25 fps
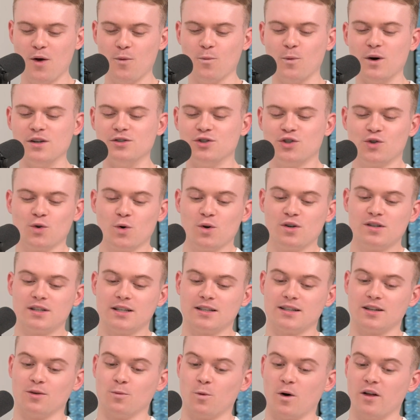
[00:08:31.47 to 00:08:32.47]
when George
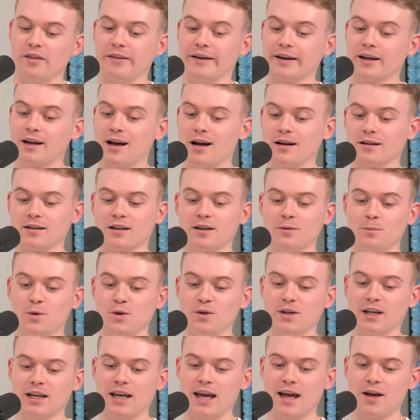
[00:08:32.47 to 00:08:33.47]
is the one that can't
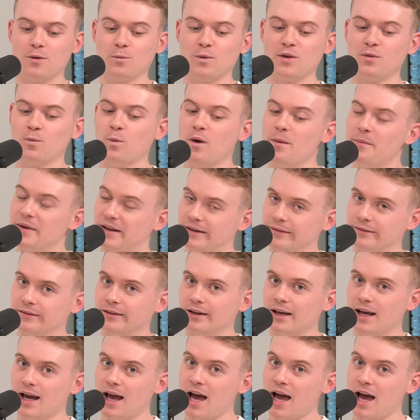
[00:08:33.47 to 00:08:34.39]
communicate with women?